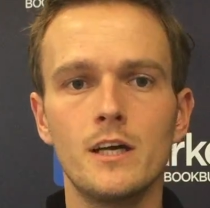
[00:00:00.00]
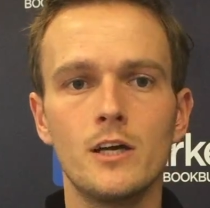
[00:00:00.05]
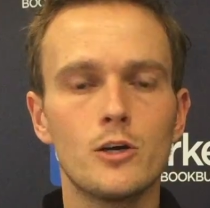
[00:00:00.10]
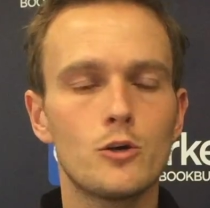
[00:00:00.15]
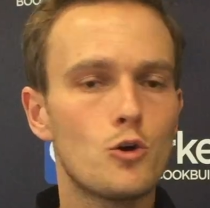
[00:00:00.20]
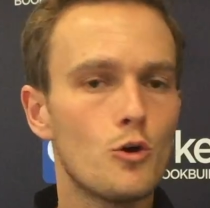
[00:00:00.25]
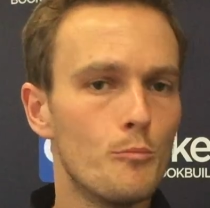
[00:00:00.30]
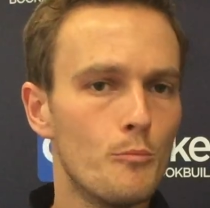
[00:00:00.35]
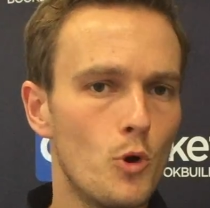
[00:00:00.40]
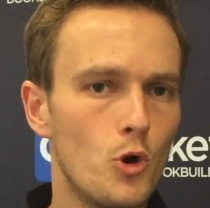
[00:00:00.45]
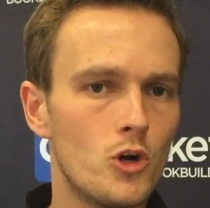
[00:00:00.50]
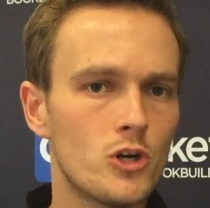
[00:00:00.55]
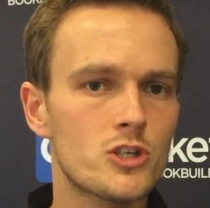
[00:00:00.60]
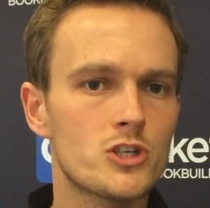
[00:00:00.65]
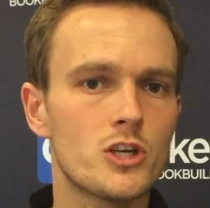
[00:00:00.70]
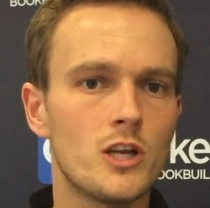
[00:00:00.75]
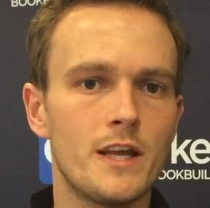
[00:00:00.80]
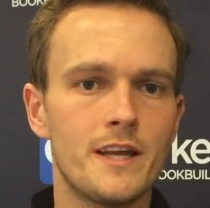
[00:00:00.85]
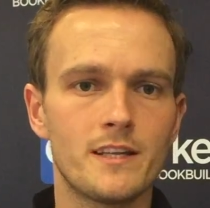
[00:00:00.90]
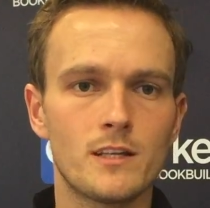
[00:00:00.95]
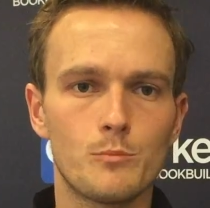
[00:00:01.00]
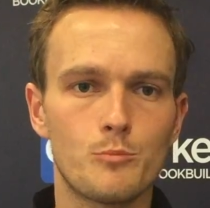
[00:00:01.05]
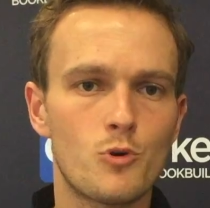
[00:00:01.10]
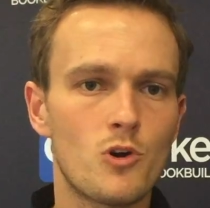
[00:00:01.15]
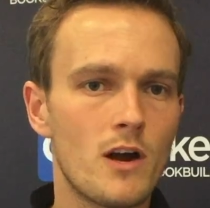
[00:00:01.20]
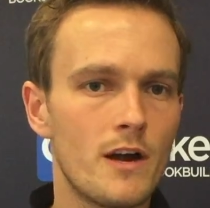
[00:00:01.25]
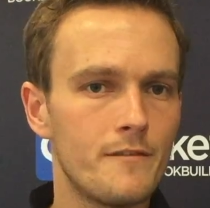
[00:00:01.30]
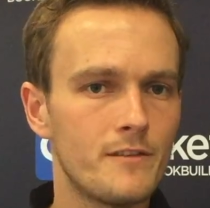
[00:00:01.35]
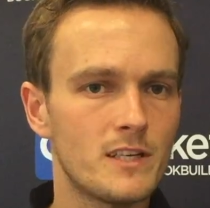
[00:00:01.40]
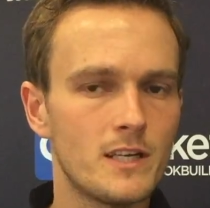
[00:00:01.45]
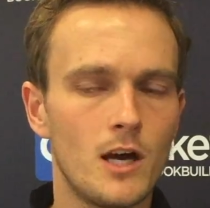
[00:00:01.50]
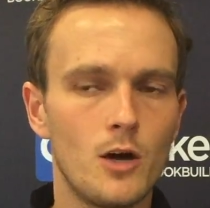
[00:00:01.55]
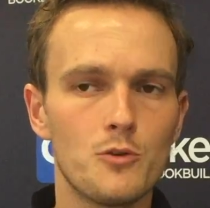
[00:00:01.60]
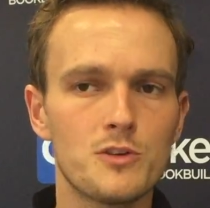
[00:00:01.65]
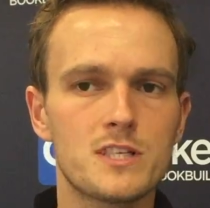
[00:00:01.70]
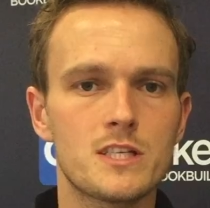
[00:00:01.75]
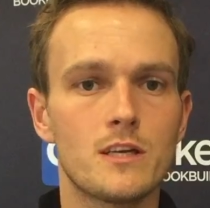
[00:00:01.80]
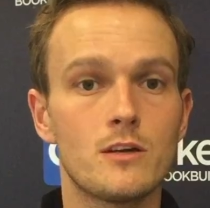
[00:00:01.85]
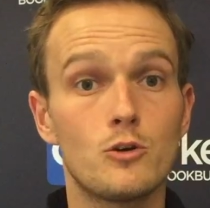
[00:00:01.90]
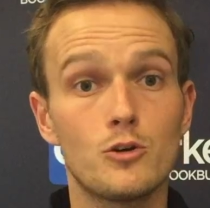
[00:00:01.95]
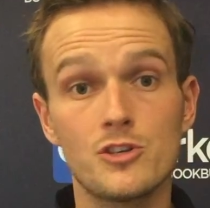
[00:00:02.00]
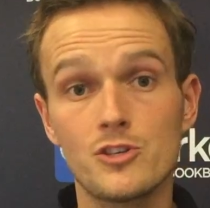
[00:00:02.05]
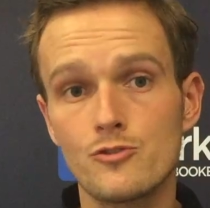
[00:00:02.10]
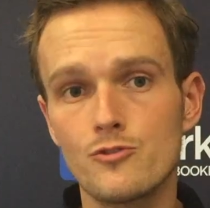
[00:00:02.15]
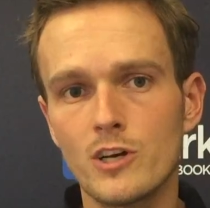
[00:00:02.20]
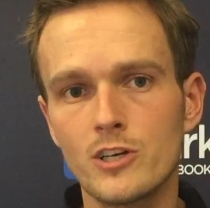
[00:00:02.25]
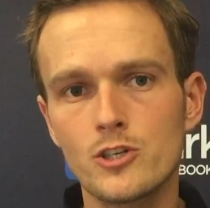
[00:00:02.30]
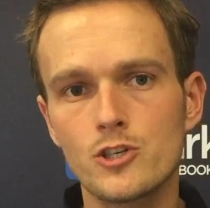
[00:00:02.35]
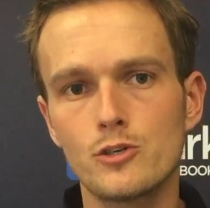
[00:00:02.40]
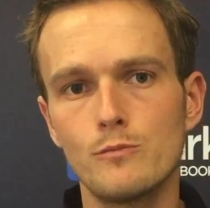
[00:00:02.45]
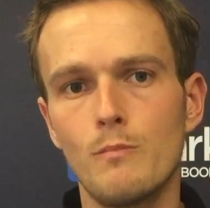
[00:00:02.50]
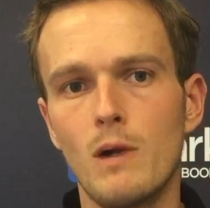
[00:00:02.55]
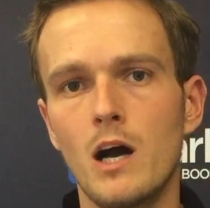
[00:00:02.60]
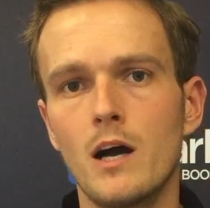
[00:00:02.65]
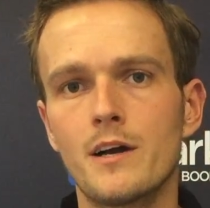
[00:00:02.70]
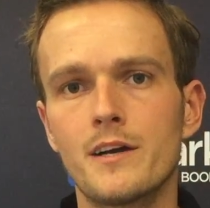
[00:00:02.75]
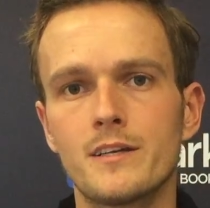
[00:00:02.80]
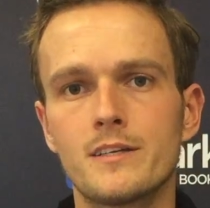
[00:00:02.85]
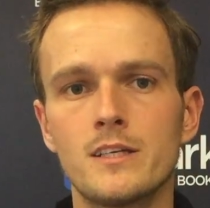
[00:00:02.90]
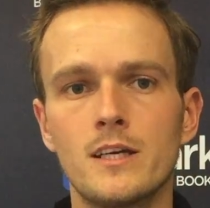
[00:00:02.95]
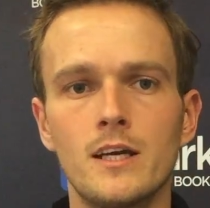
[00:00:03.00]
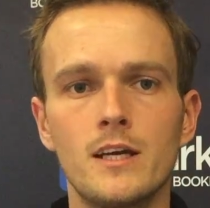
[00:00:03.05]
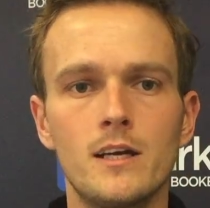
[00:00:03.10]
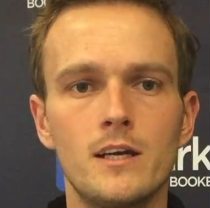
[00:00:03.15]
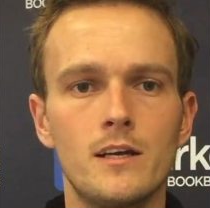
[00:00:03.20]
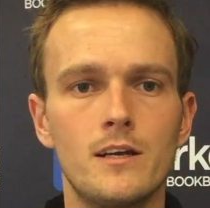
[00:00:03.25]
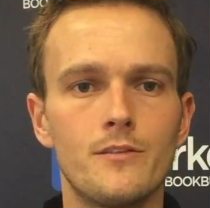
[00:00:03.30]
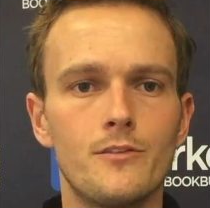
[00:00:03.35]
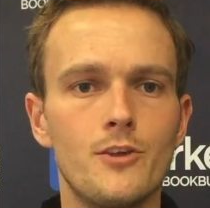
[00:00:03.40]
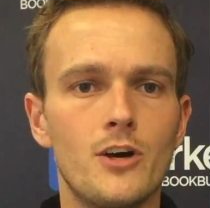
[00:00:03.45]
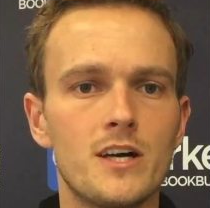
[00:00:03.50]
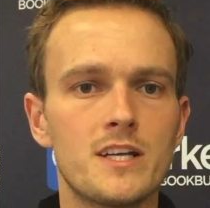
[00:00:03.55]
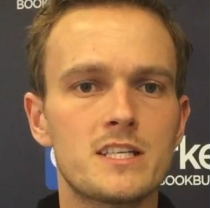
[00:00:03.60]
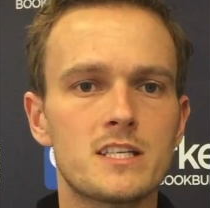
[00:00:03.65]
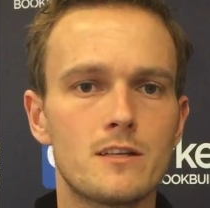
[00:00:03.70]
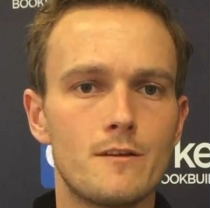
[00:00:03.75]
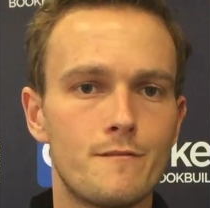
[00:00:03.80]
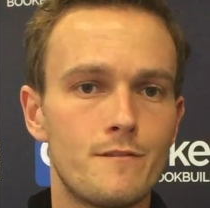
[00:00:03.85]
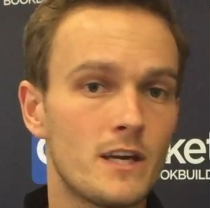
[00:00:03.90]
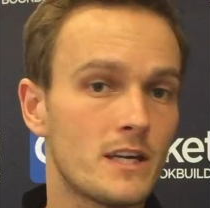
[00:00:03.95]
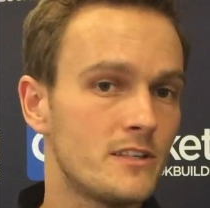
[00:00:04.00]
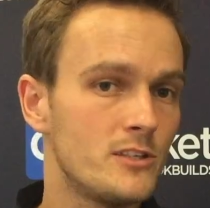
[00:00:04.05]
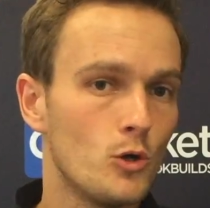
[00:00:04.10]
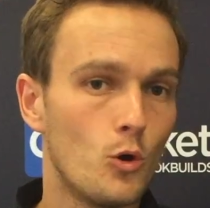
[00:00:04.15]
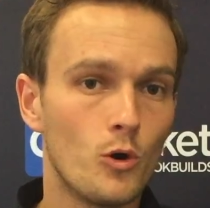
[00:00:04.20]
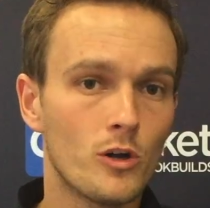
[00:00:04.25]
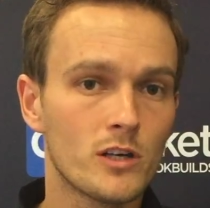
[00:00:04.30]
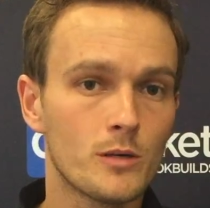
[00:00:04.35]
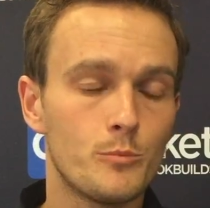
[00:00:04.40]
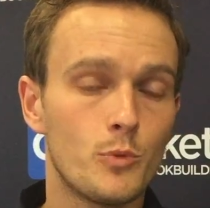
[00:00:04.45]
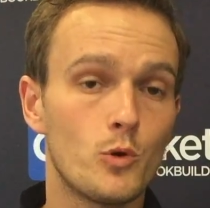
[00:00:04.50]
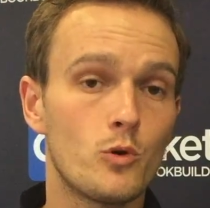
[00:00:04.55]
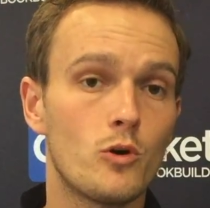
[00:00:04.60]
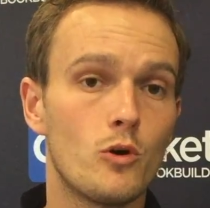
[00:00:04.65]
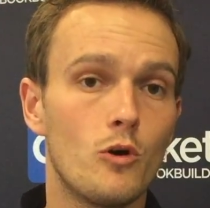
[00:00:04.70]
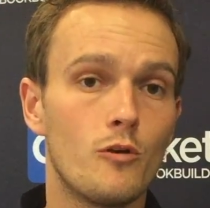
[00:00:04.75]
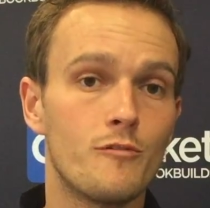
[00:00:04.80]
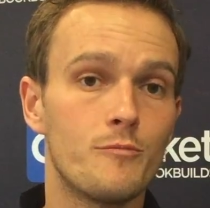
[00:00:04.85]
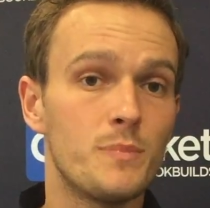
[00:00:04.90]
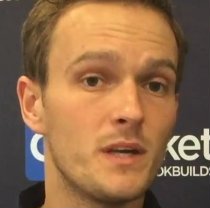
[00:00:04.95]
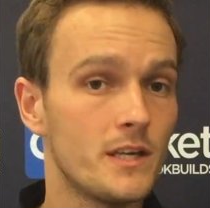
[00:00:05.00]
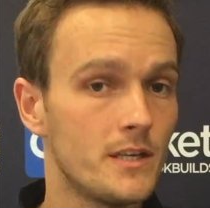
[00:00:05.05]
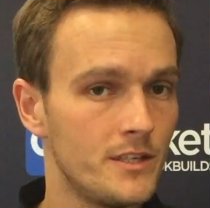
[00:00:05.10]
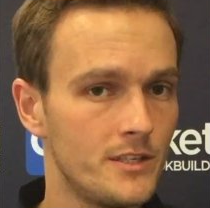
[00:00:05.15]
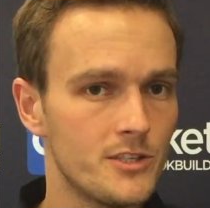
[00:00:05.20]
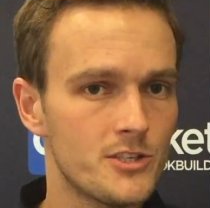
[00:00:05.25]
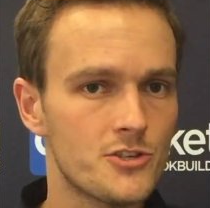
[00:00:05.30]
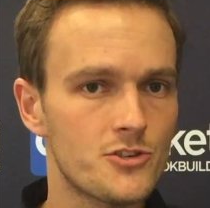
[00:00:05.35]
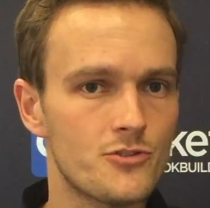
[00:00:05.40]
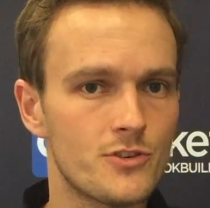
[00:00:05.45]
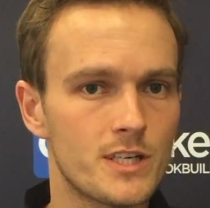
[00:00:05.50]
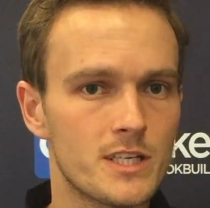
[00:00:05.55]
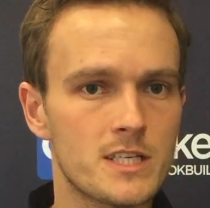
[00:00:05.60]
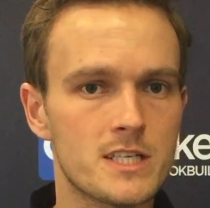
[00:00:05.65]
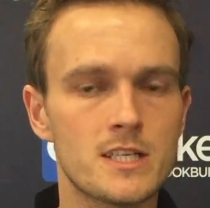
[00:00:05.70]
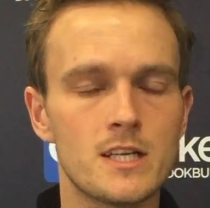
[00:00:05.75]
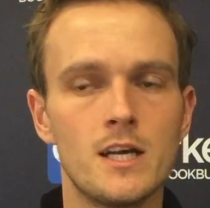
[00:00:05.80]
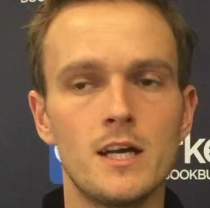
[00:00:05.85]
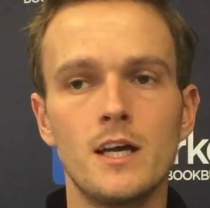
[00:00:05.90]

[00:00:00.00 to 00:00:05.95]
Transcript: commercial and the private housing construction market, thus affect the order book of Big Industries.